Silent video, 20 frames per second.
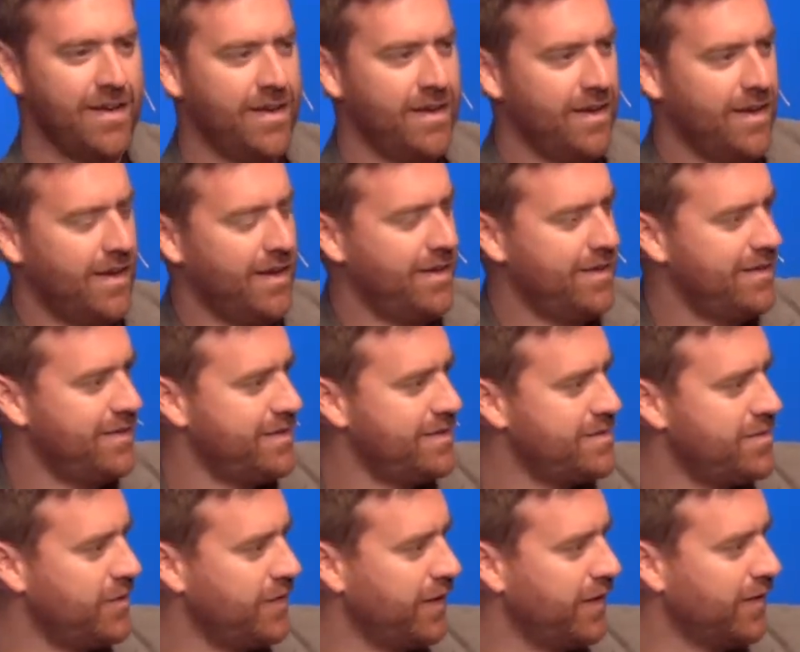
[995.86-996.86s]
to
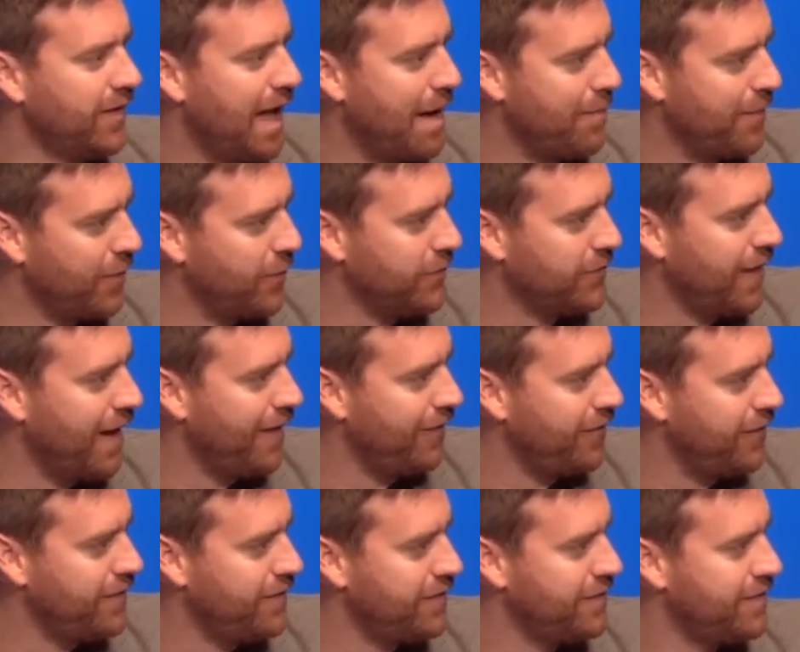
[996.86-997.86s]
the Galapagos
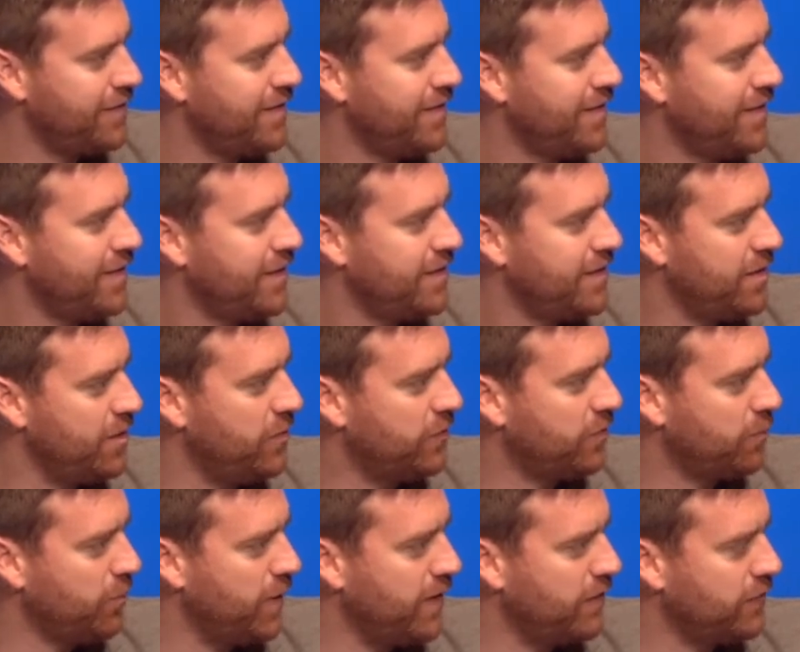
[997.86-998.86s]
Islands to do
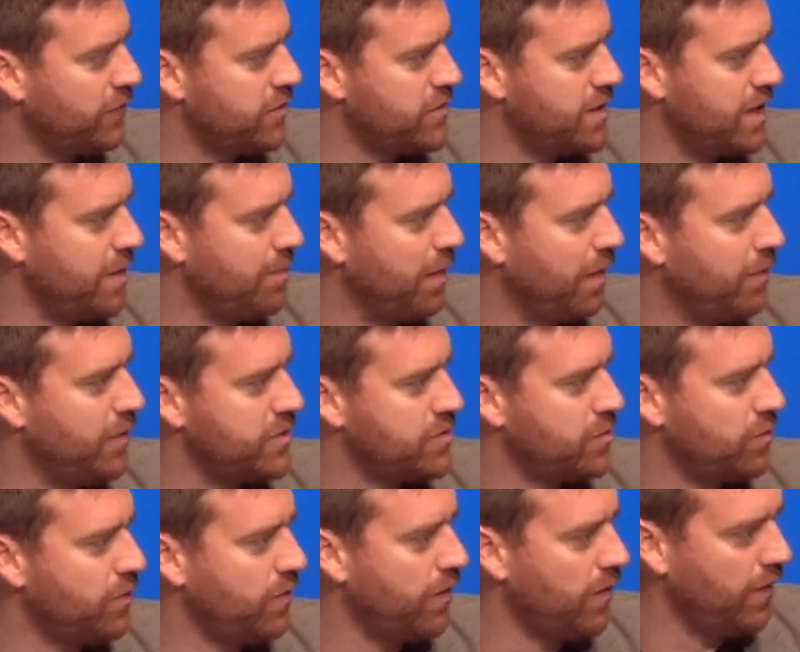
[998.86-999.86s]
some research, and he published
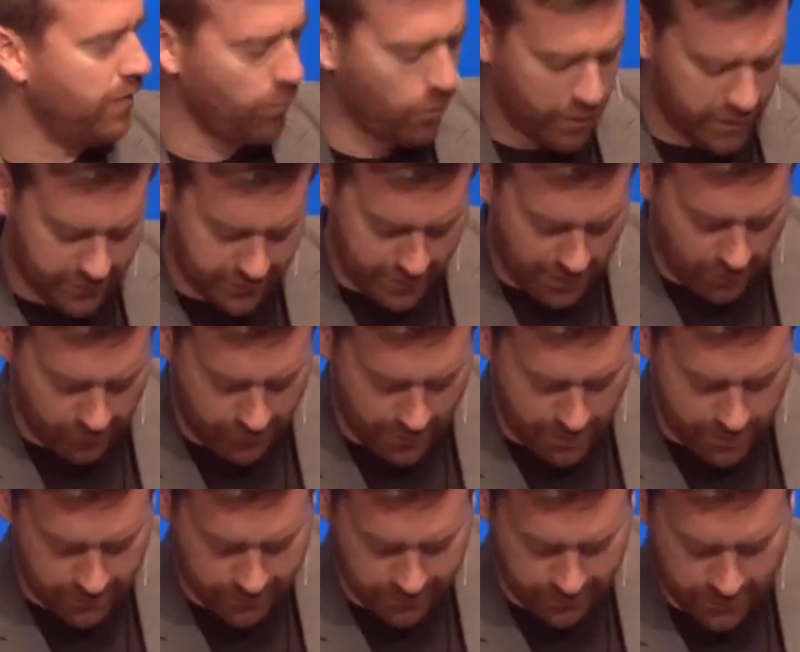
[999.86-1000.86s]
what is now
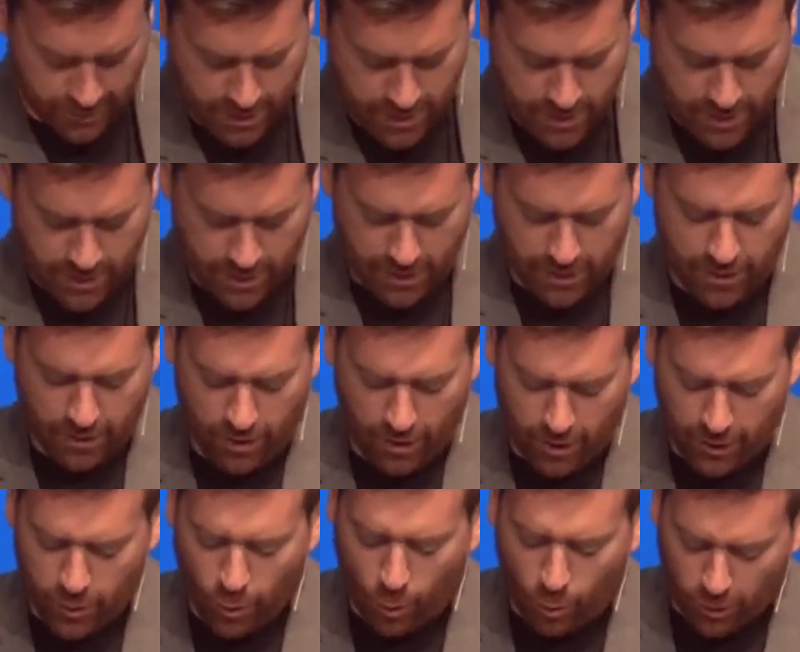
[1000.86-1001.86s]
famous,
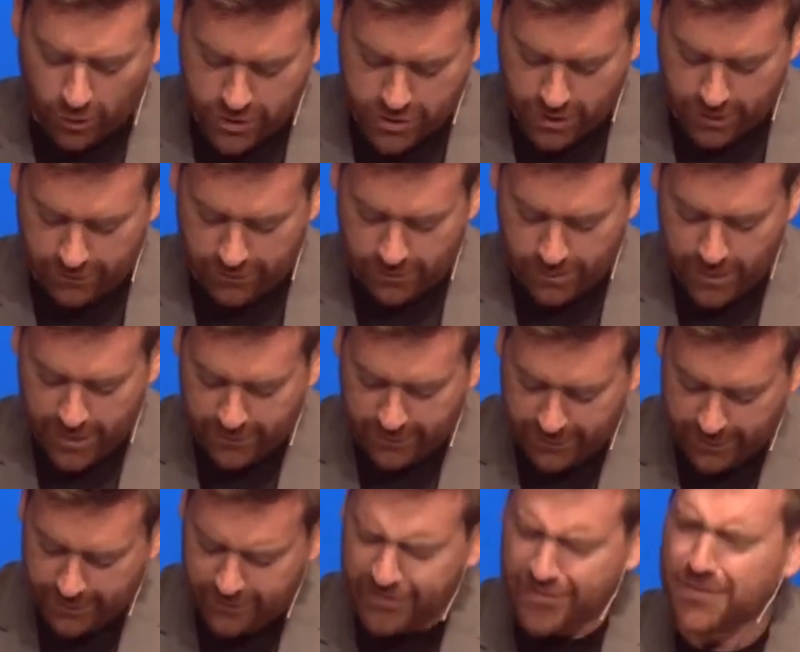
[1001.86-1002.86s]
On Origin of
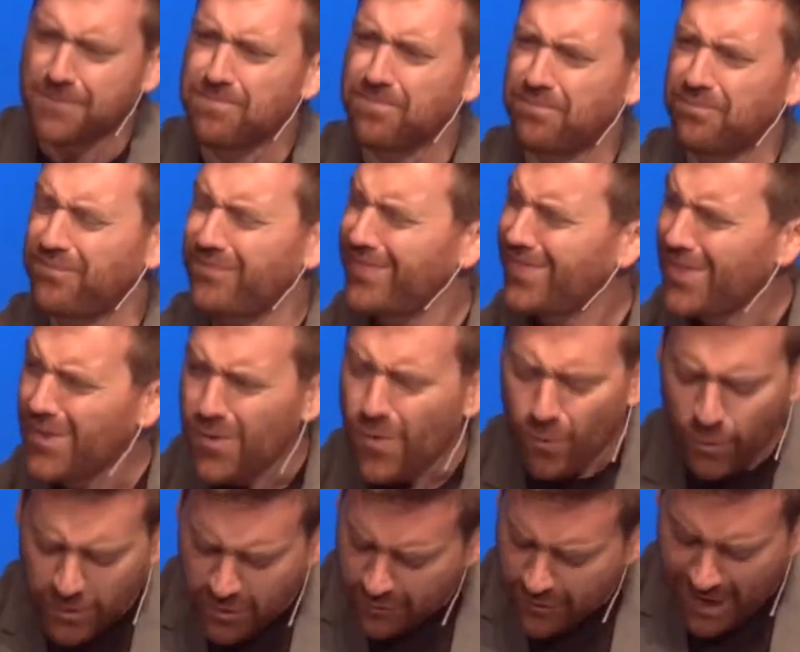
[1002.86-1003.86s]
Species.
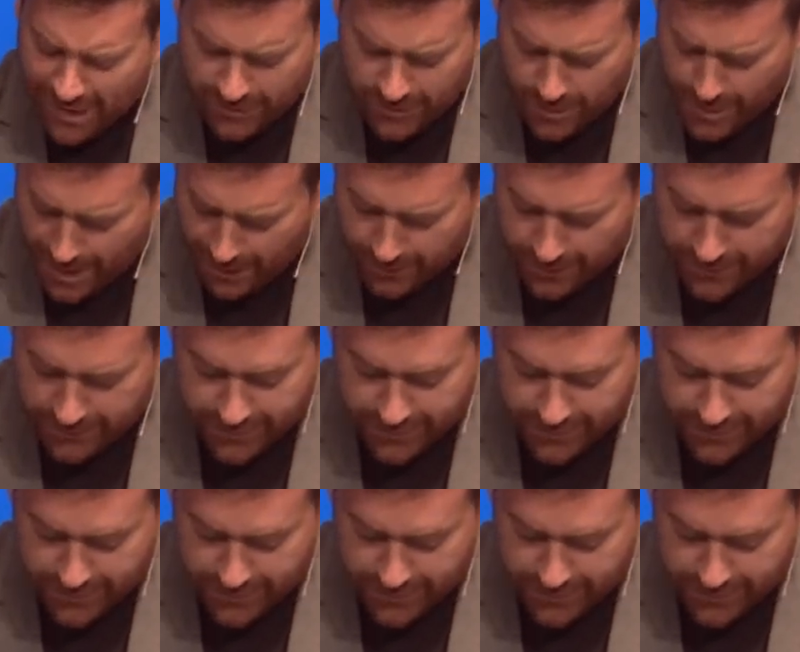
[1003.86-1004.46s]
Well, the fact of the matter is,